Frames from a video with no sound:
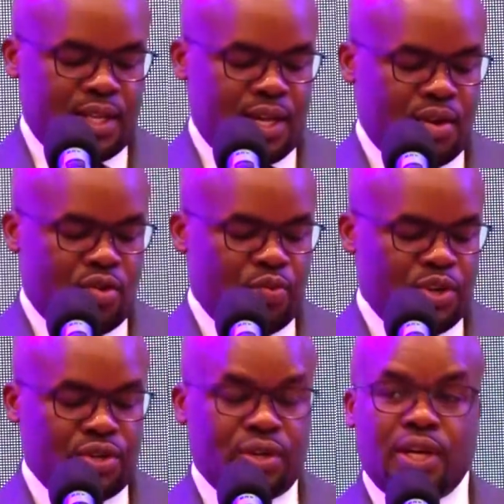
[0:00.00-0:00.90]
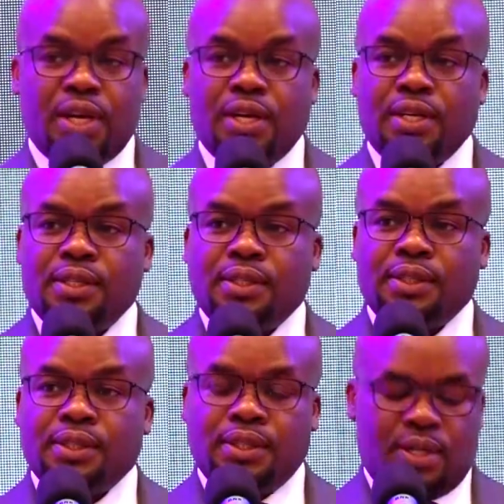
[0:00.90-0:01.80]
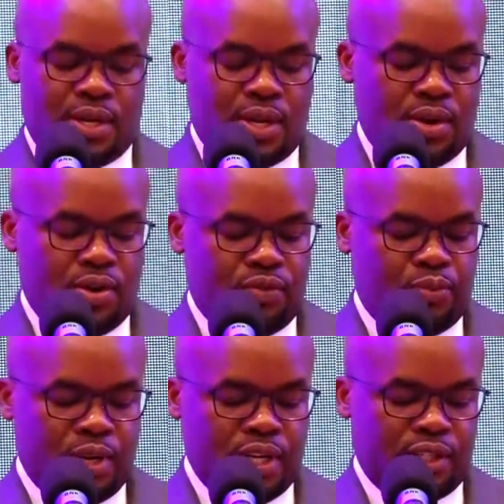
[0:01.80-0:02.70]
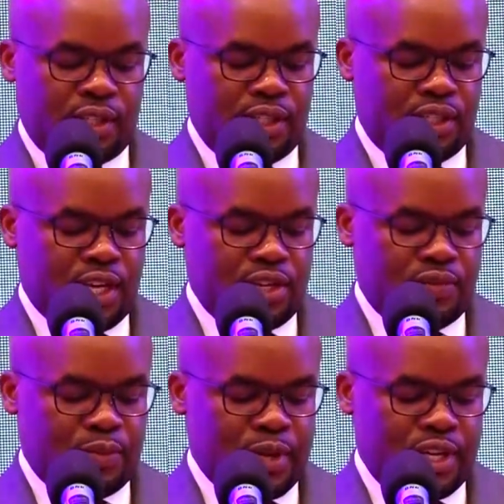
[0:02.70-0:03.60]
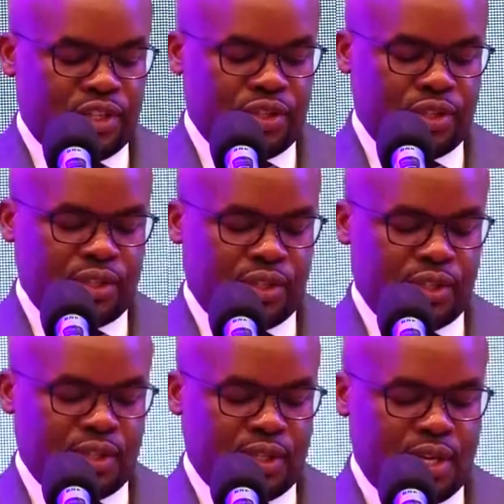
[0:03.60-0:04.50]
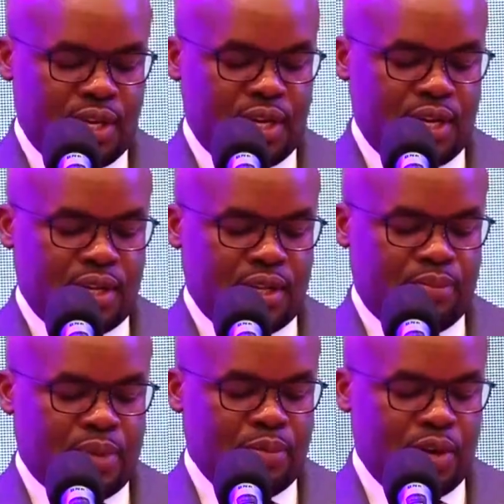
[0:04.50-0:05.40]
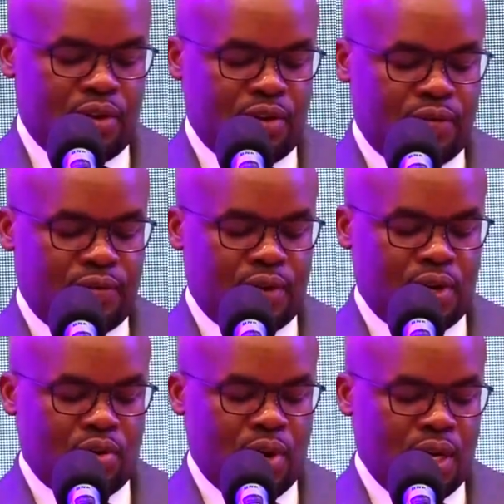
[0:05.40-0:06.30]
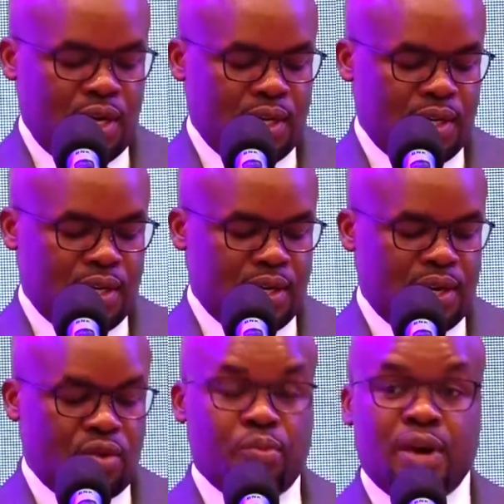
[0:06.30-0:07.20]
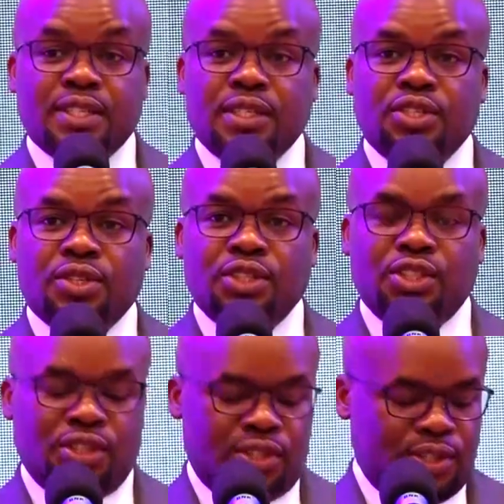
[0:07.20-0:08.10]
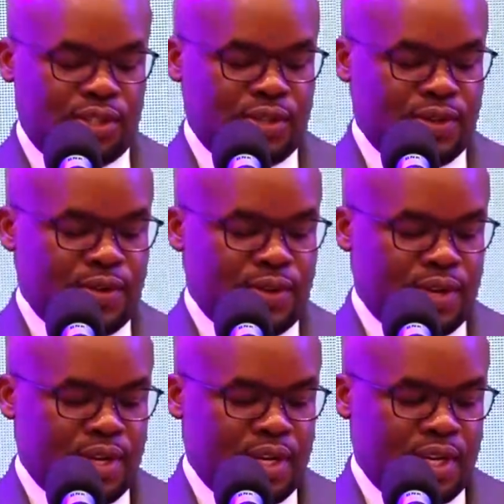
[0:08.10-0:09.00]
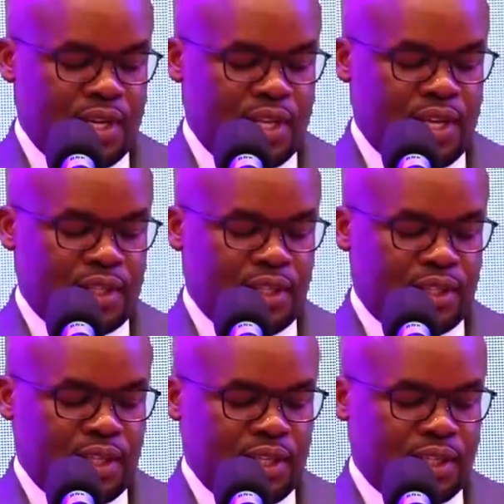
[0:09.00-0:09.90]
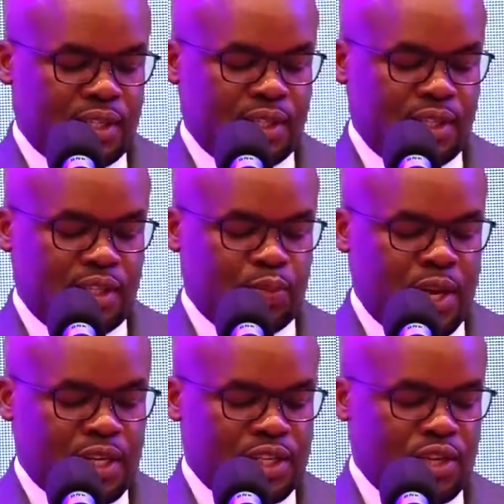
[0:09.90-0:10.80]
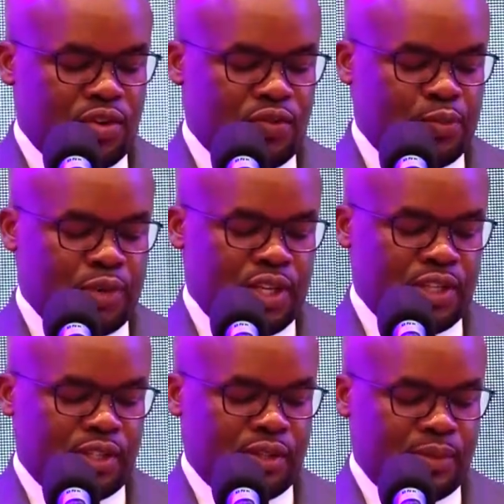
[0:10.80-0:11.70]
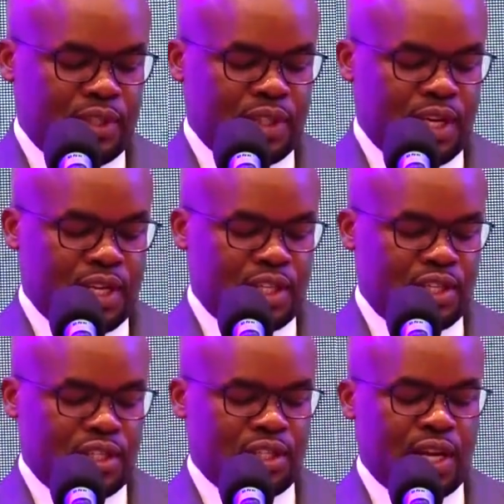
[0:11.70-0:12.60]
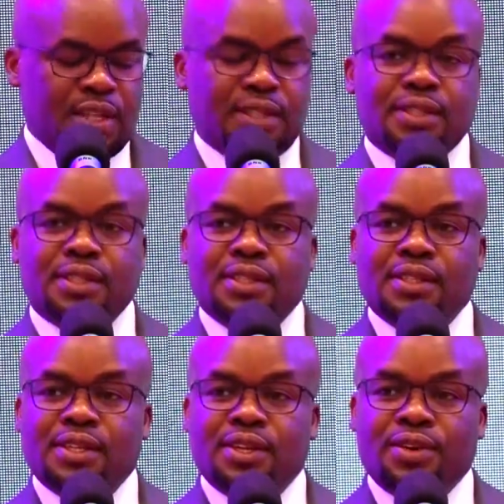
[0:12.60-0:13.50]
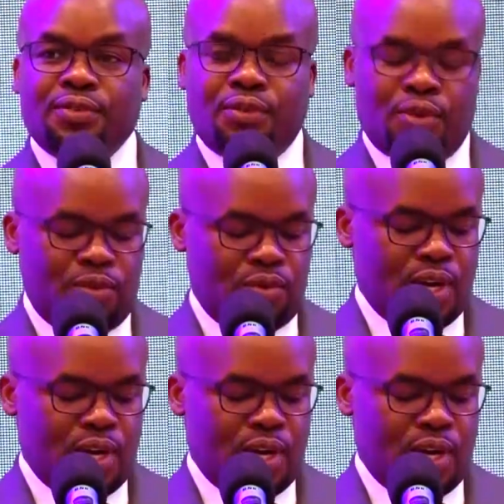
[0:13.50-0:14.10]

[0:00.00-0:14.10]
the Commissioner of Police in charge of Operations, Republic of Rwanda, Rumanzi George, the Assistant Inspector General of Police, Mr. Charles from